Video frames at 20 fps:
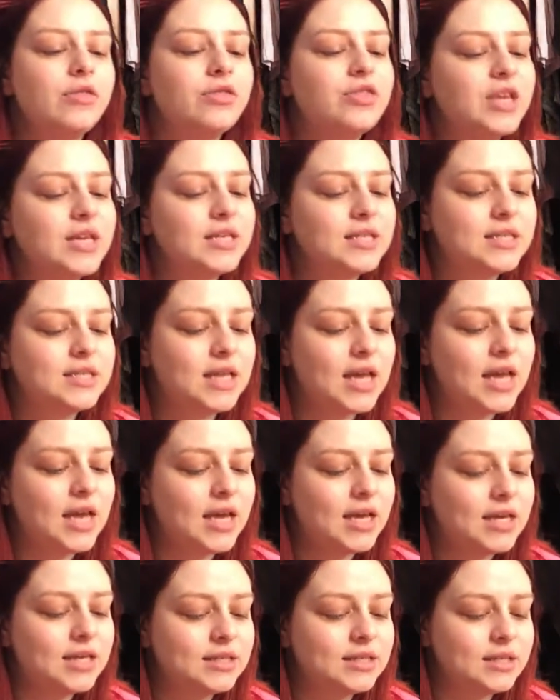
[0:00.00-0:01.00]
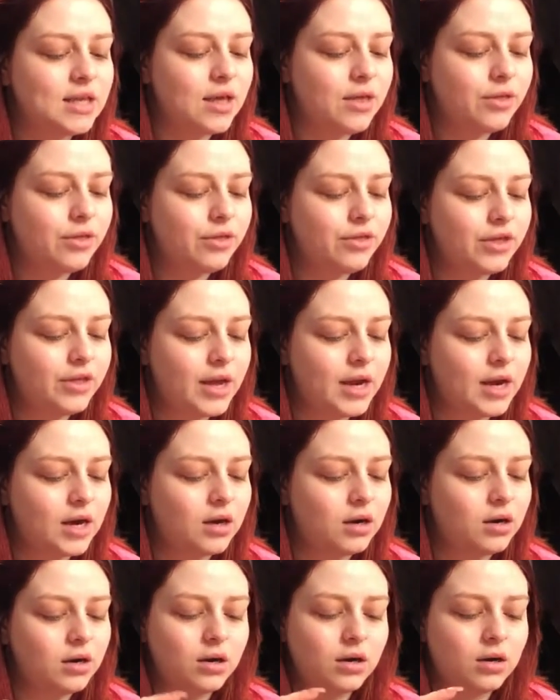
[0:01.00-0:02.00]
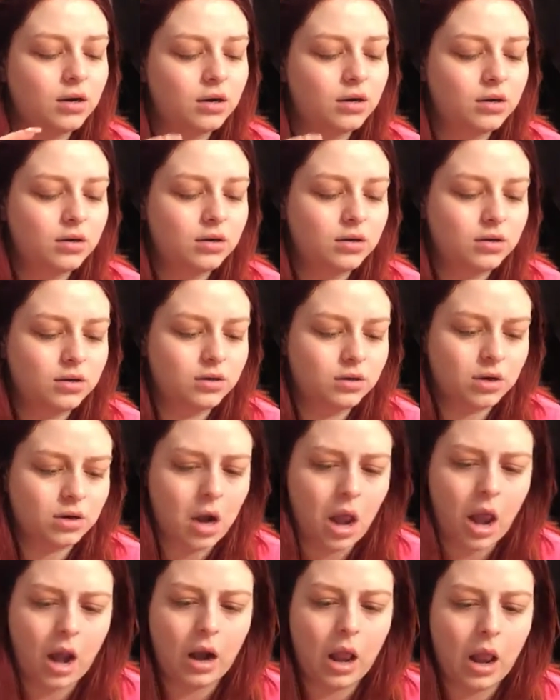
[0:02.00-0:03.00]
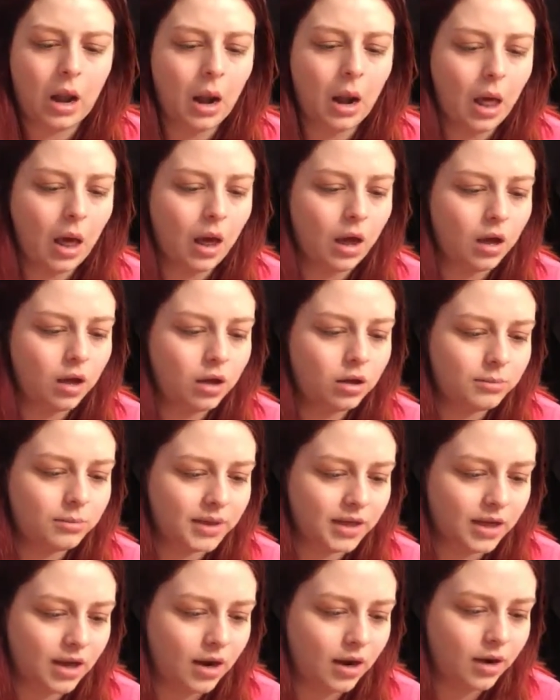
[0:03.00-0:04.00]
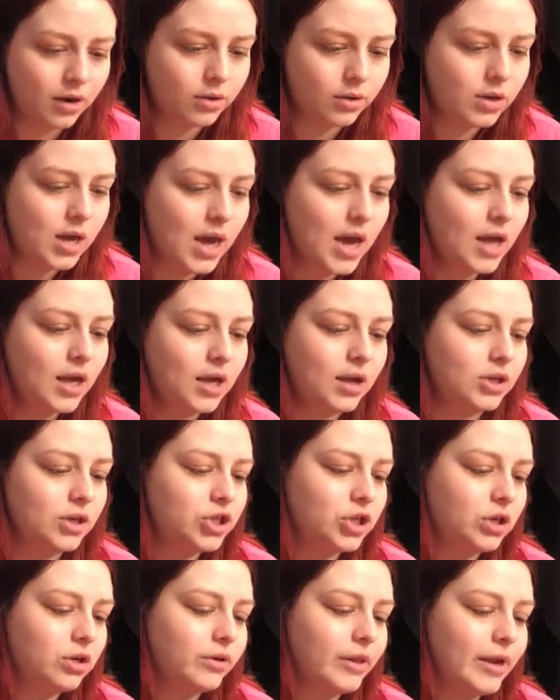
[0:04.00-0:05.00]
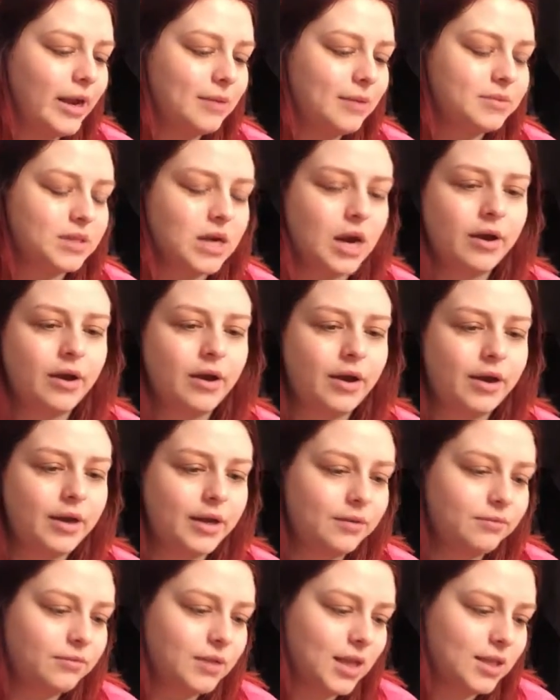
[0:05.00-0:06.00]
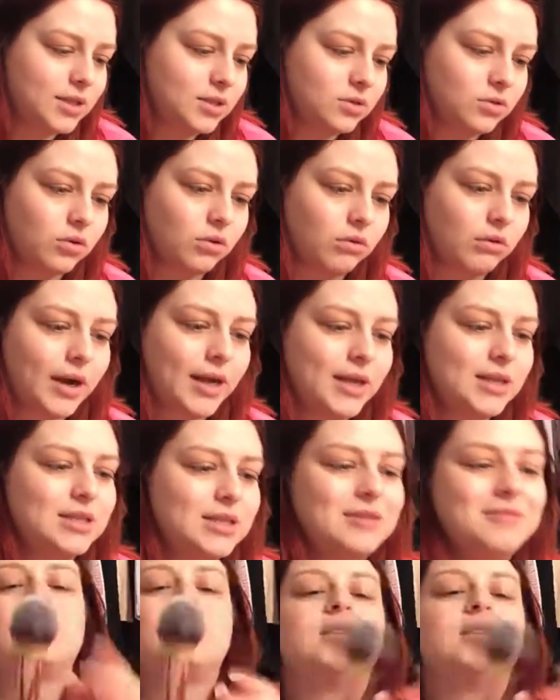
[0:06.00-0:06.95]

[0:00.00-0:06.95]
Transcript: This is their, oh my god, okay, sure, the name's not on it. That's great.